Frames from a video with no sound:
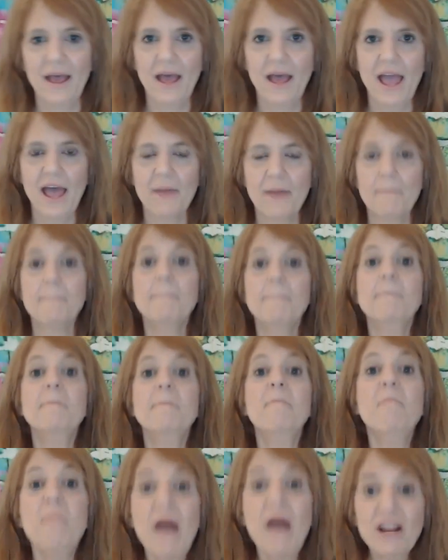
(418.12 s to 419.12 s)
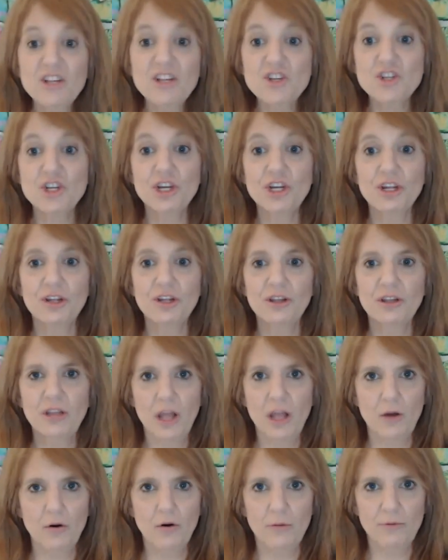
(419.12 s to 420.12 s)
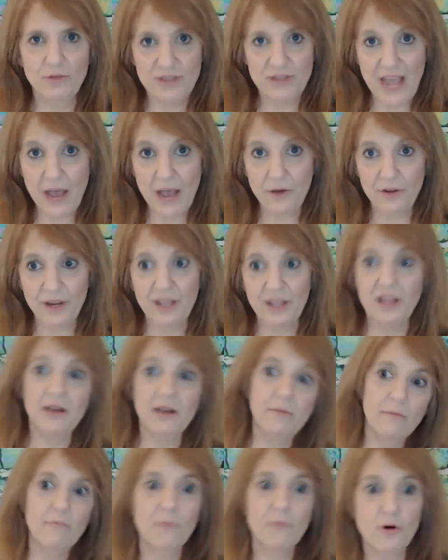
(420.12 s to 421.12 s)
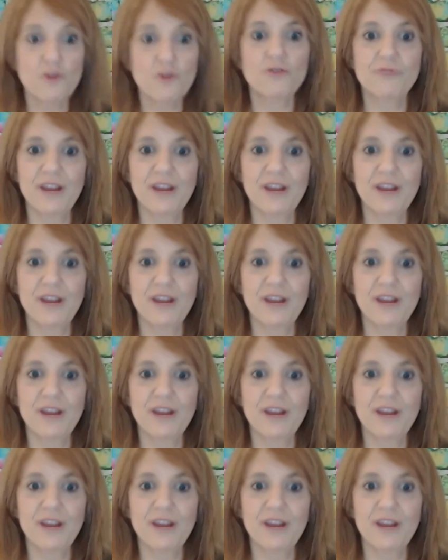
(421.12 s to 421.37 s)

had much lower brutality and murder